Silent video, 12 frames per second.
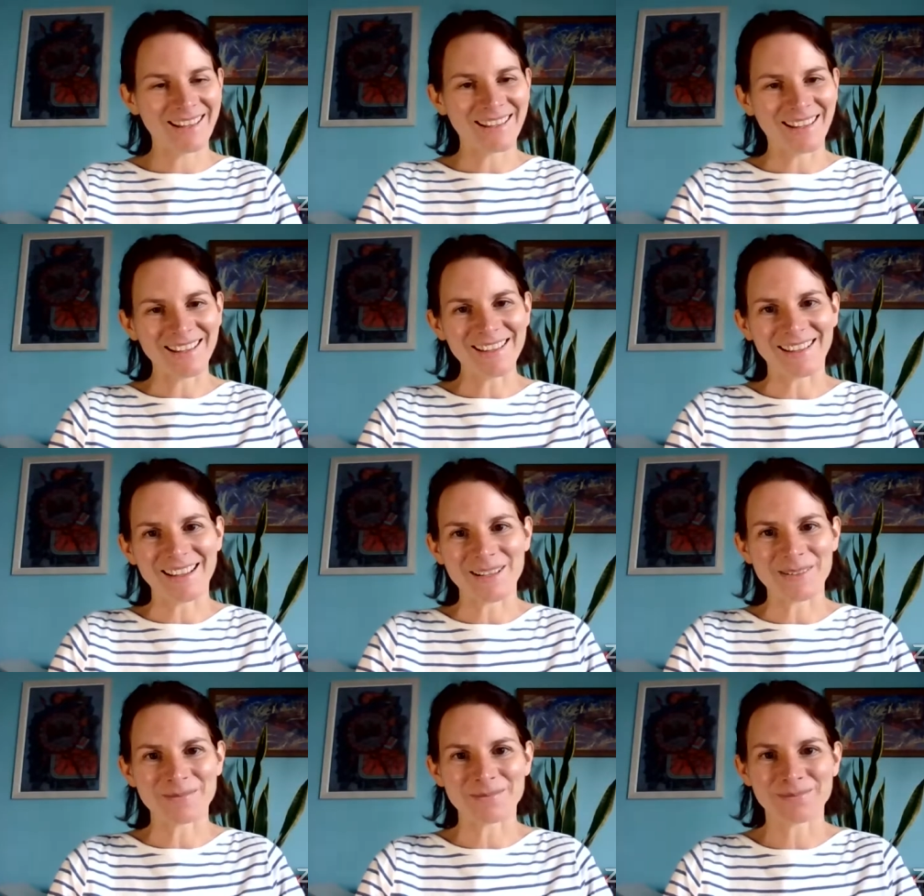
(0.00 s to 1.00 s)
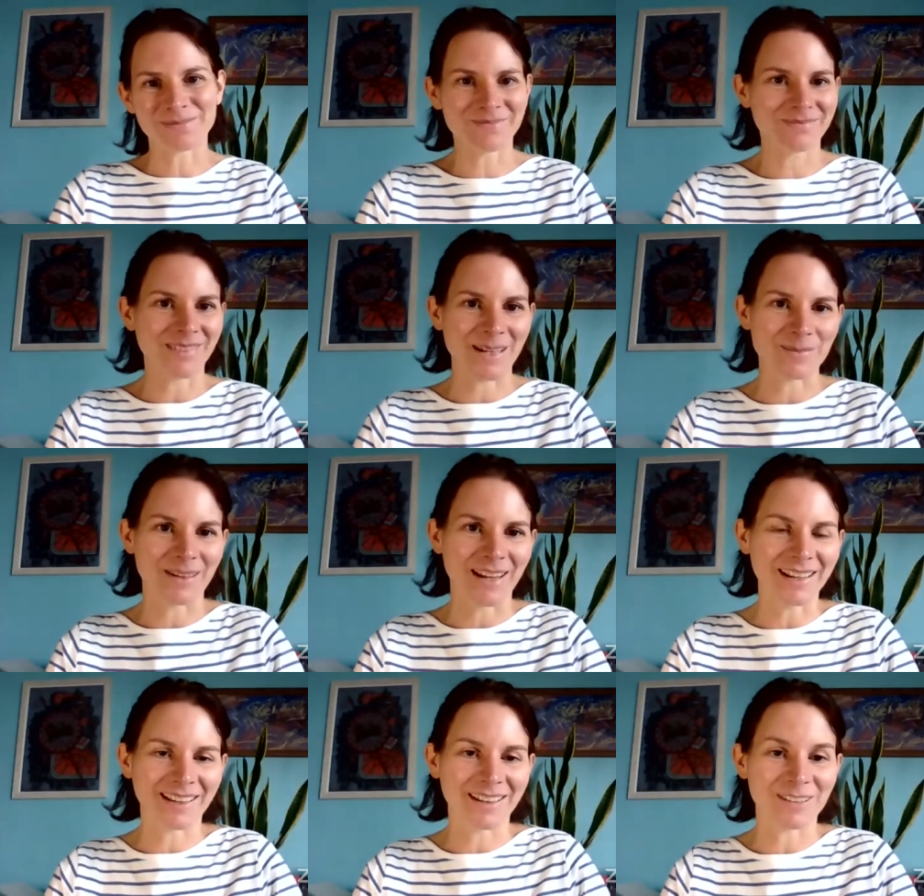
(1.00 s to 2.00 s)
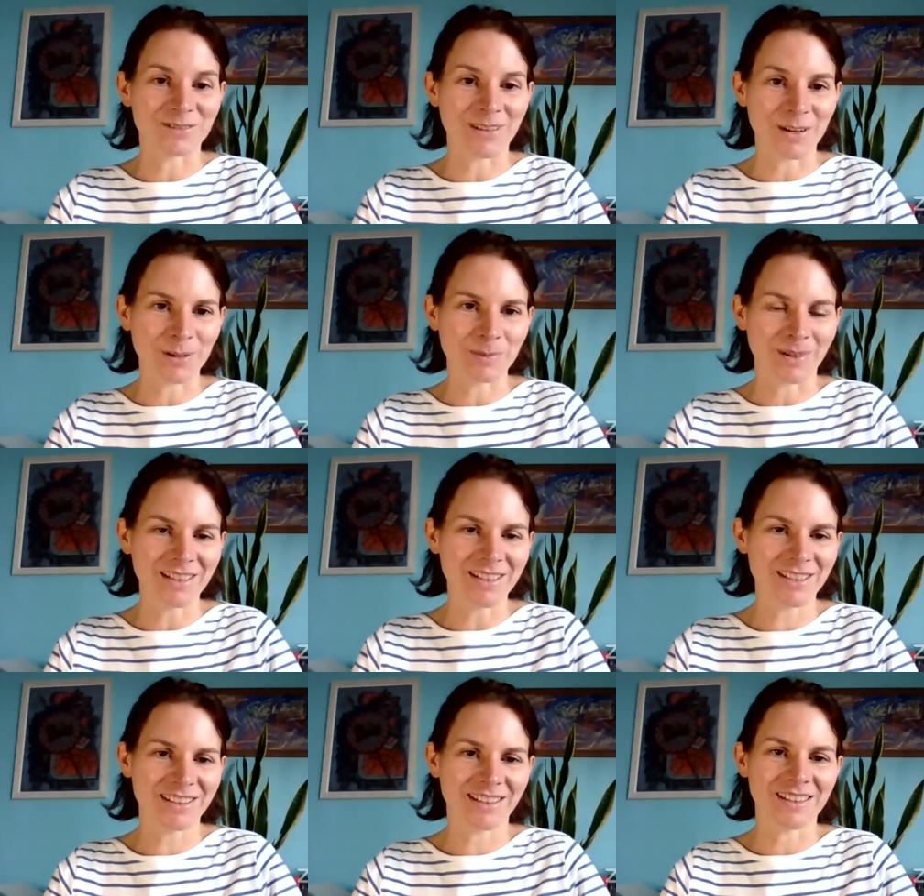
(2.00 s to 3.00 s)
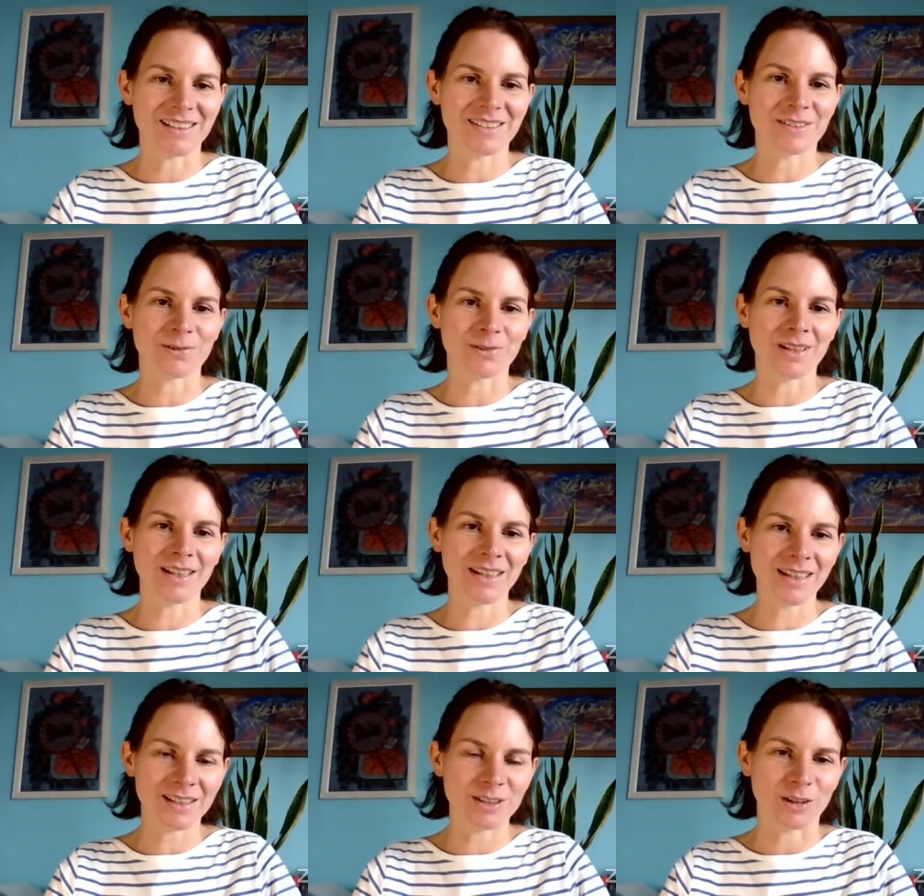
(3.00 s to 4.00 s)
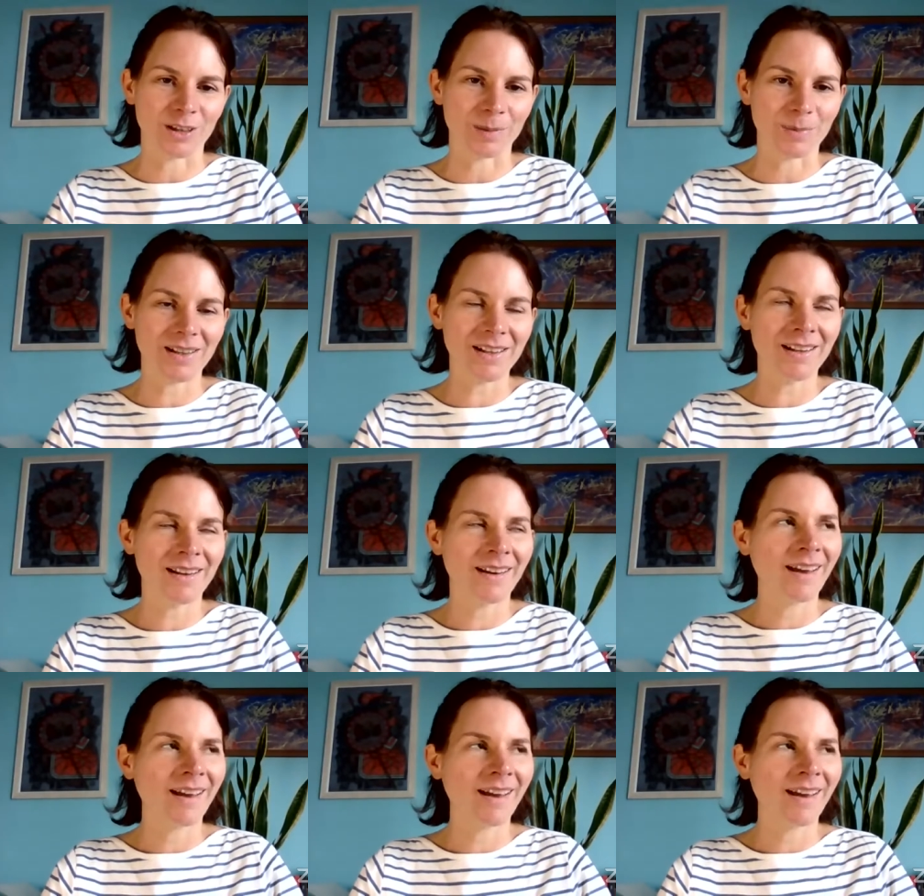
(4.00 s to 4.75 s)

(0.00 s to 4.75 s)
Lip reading: Yeah, I'm liking it very much. It's really enjoyable.